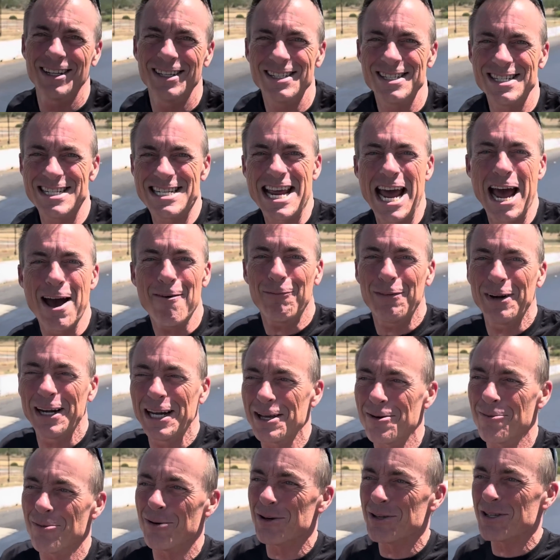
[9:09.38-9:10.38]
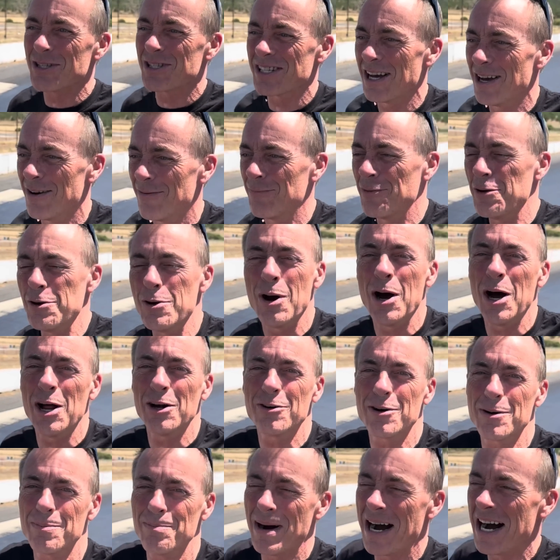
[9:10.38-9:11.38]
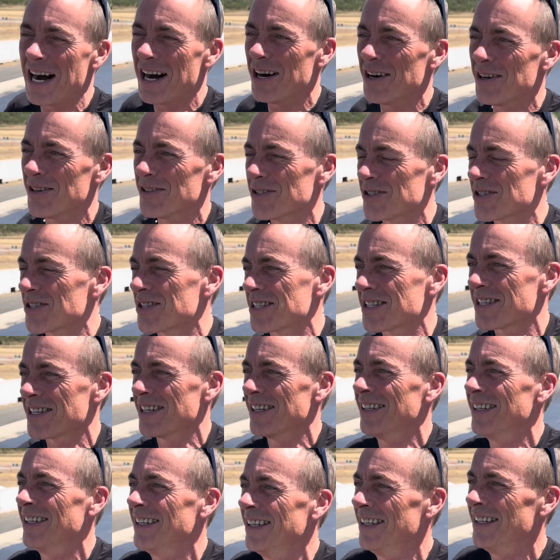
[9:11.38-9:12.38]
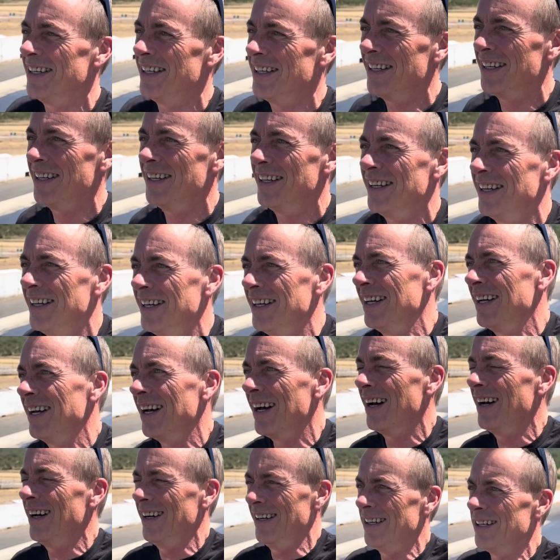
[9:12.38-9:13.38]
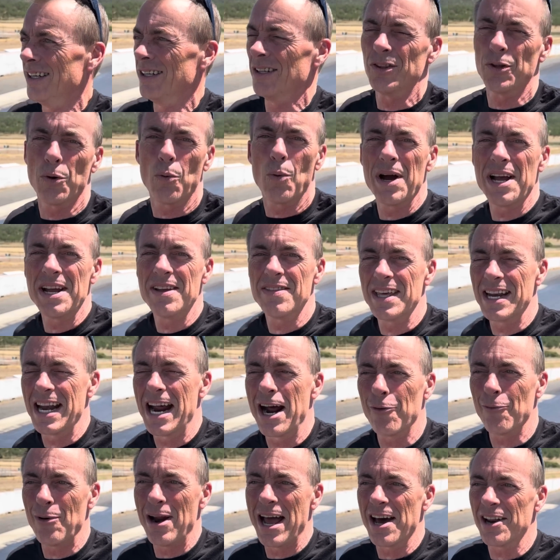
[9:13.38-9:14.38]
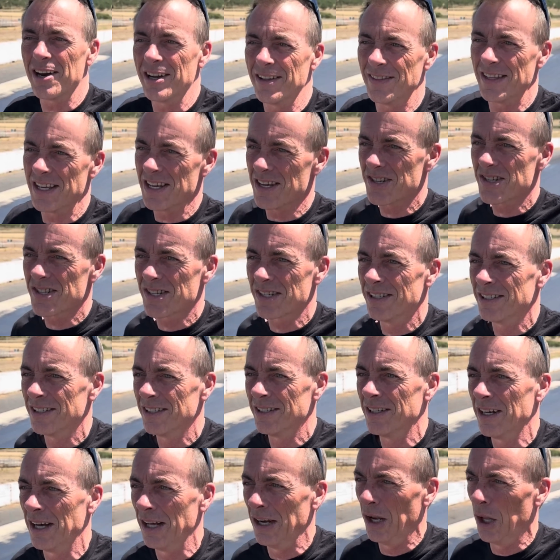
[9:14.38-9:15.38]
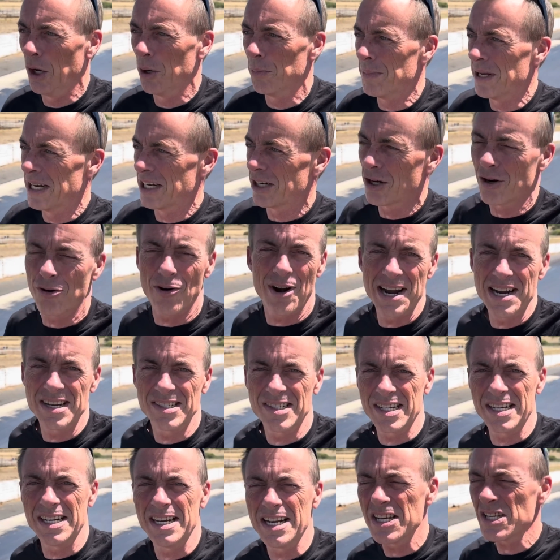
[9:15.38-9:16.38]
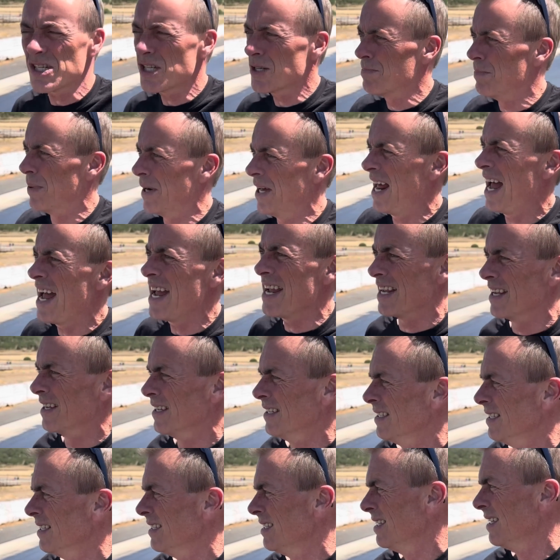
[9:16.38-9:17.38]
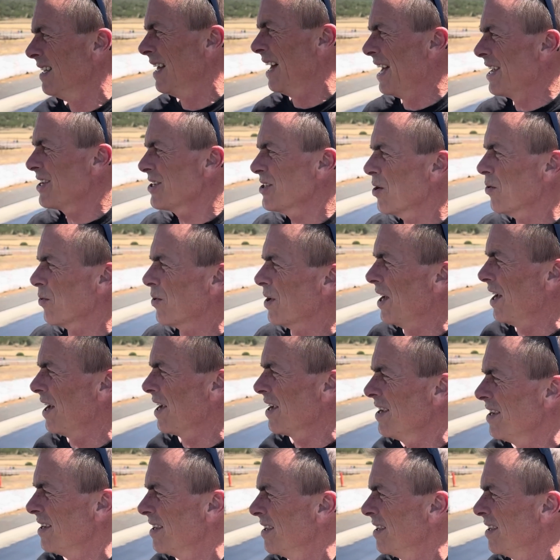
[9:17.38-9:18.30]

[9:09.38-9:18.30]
Definitely was a few hundred miles the way that I routed this. A little bit craziness, but hey, that's okay.